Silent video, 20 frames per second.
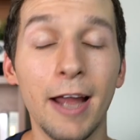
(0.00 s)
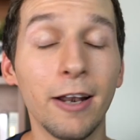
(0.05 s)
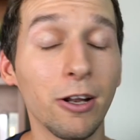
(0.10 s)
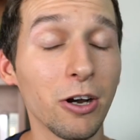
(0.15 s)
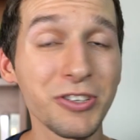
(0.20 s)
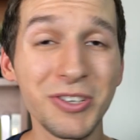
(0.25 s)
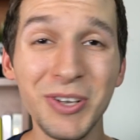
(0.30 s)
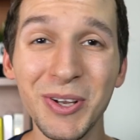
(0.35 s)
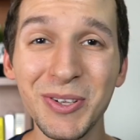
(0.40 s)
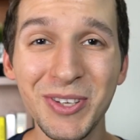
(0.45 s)
And
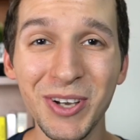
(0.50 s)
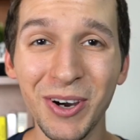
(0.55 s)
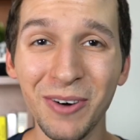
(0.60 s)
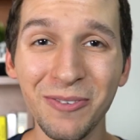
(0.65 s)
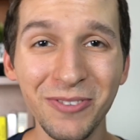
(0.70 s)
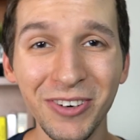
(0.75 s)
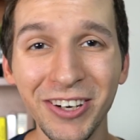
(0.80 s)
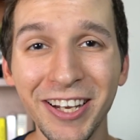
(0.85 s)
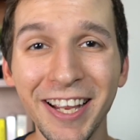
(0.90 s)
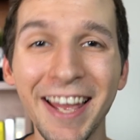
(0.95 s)
also,
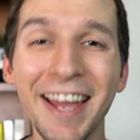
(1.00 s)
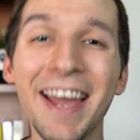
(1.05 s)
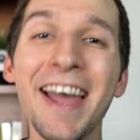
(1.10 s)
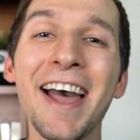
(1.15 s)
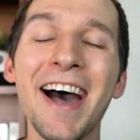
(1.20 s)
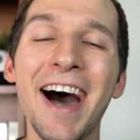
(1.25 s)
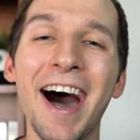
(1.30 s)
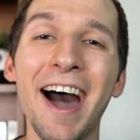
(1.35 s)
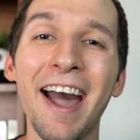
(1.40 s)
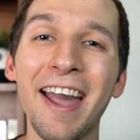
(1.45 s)
don't forget,
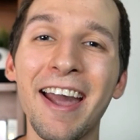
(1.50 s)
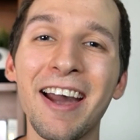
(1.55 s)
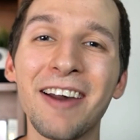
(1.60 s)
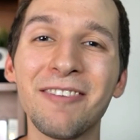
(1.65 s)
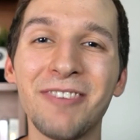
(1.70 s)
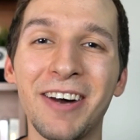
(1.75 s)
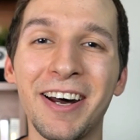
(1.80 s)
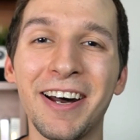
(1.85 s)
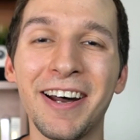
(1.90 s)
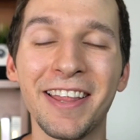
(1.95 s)
I
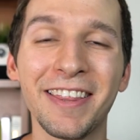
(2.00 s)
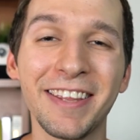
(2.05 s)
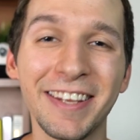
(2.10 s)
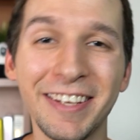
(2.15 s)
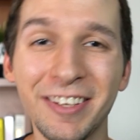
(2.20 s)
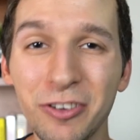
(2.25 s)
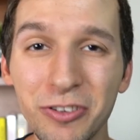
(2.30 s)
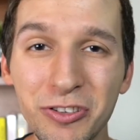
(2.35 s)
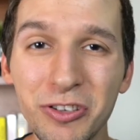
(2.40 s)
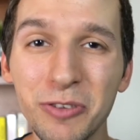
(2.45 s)
have uh, the
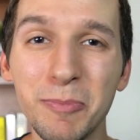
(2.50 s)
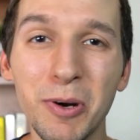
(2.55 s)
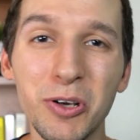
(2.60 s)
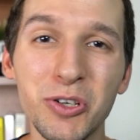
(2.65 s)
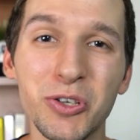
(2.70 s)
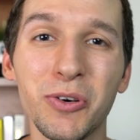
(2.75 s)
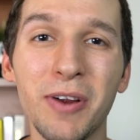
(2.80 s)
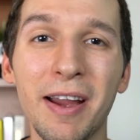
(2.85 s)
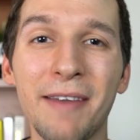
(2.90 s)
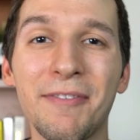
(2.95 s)
YouTube
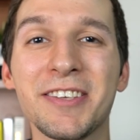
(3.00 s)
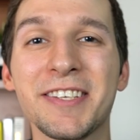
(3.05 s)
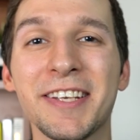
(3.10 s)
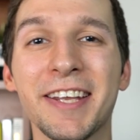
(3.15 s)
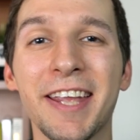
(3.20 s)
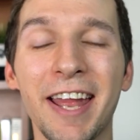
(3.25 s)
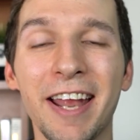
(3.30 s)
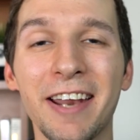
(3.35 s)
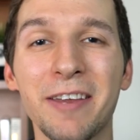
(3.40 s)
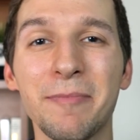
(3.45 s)
Motion Graphics
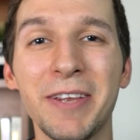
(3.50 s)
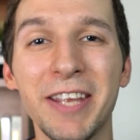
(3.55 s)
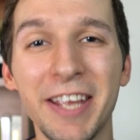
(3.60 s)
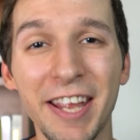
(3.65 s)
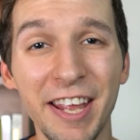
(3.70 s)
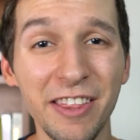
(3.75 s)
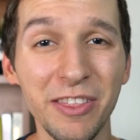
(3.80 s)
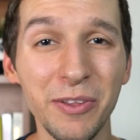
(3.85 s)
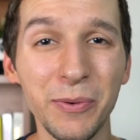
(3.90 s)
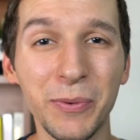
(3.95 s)
Academy
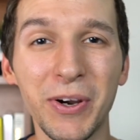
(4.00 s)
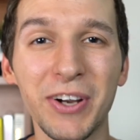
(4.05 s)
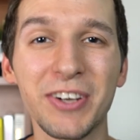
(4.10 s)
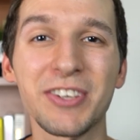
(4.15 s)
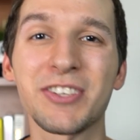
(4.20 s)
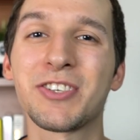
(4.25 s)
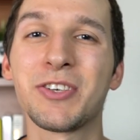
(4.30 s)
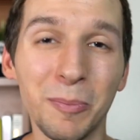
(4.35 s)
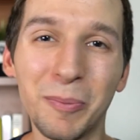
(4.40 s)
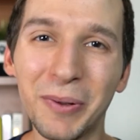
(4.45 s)
in the
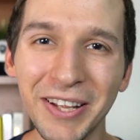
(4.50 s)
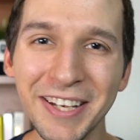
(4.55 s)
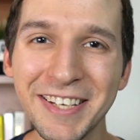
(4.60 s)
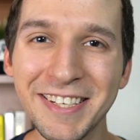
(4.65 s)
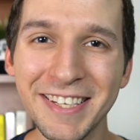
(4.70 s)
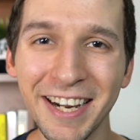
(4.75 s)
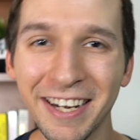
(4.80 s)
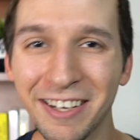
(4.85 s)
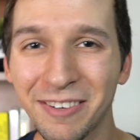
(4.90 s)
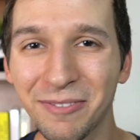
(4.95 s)
works, so please
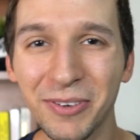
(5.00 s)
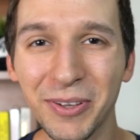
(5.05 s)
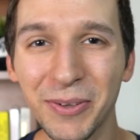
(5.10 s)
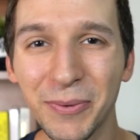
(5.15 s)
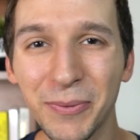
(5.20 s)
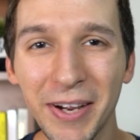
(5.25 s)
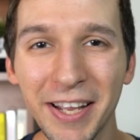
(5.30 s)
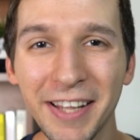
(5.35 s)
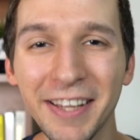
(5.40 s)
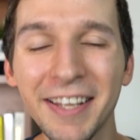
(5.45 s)
sign up for the
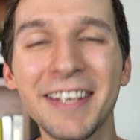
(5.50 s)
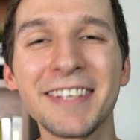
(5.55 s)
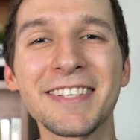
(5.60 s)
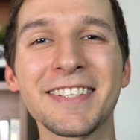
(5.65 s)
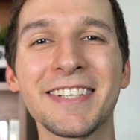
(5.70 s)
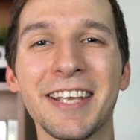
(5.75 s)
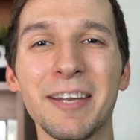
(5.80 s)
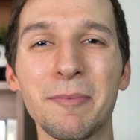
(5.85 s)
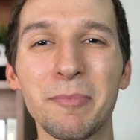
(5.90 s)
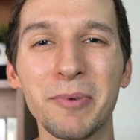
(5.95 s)
wait list
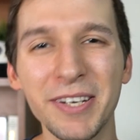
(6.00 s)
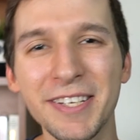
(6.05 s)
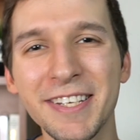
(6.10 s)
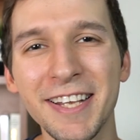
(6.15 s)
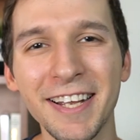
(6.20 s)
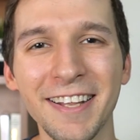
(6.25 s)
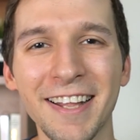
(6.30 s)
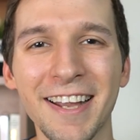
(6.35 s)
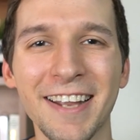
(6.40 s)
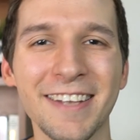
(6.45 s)
to get
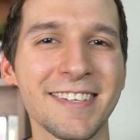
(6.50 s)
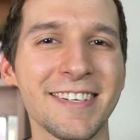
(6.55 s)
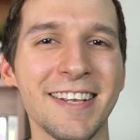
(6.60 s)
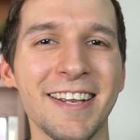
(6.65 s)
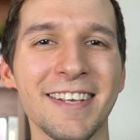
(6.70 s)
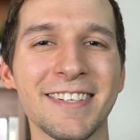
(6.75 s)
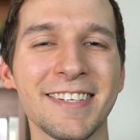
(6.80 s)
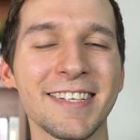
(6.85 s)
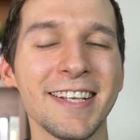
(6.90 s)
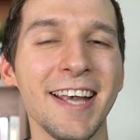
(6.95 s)
pre-sale
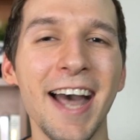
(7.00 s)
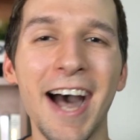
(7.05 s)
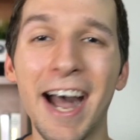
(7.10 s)
access.